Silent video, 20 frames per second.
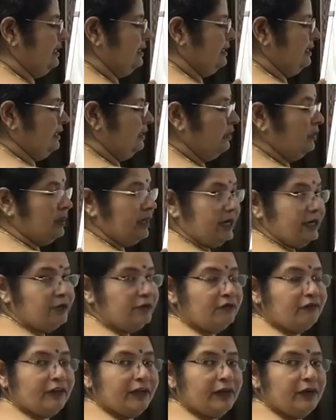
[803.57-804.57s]
Now can't you
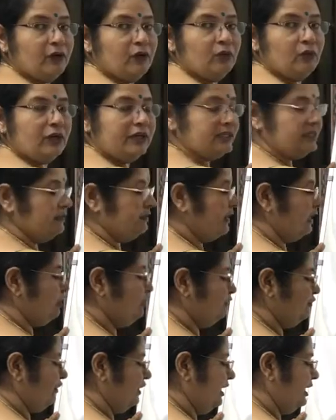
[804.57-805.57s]
find out what is the value of
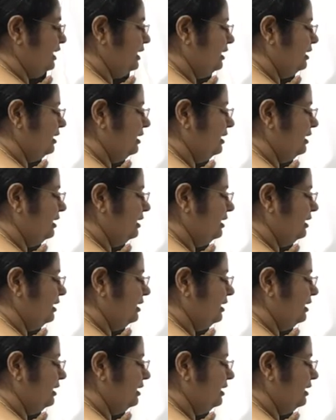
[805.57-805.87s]
a?